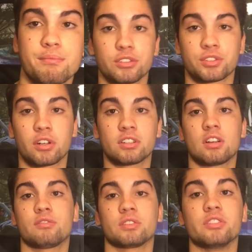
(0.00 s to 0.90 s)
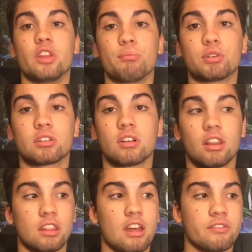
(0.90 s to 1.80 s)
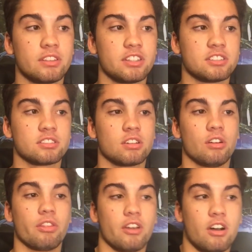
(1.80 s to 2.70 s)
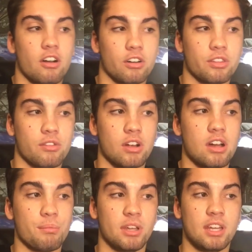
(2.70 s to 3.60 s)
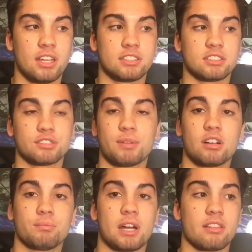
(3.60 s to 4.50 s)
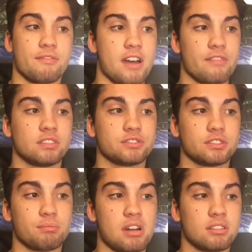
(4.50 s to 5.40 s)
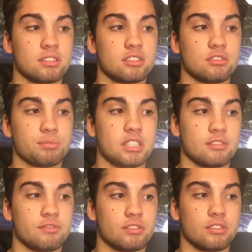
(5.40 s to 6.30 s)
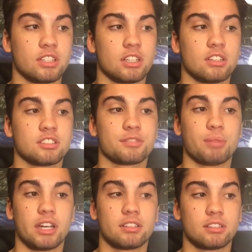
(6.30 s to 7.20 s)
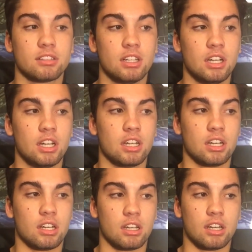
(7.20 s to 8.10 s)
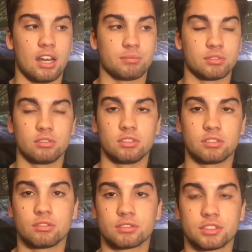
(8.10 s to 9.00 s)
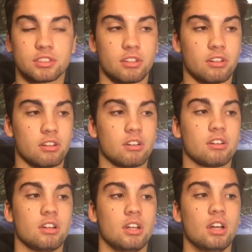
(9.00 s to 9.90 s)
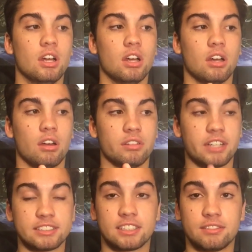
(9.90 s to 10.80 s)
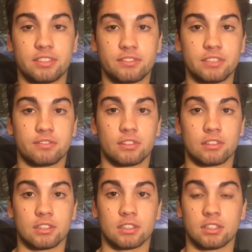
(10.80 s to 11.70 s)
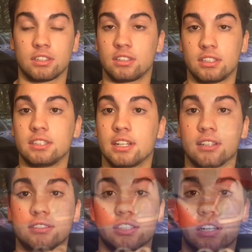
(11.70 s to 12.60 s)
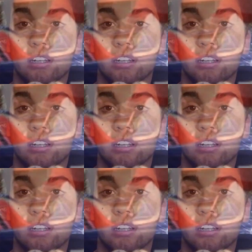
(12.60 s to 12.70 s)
So starting off with number 11, this is called the Heartthrob. It's inspired by the 500 Mondial Pininfarina Spider. Absolutely gorgeous car, 1954, and yeah, check